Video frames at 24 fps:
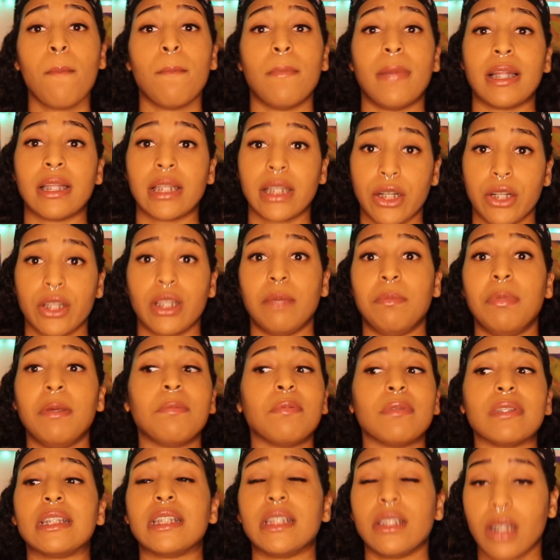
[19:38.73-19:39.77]
but literally
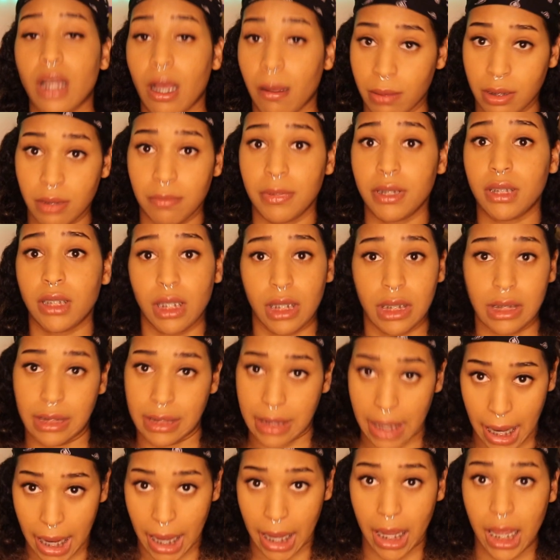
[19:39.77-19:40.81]
people still come to me to this
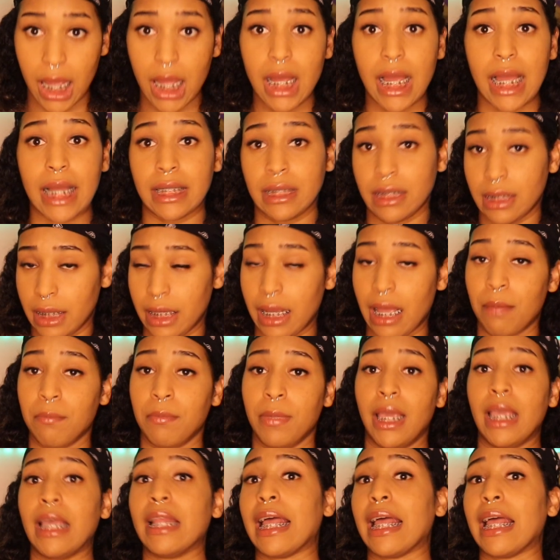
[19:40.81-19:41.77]
day and DM me,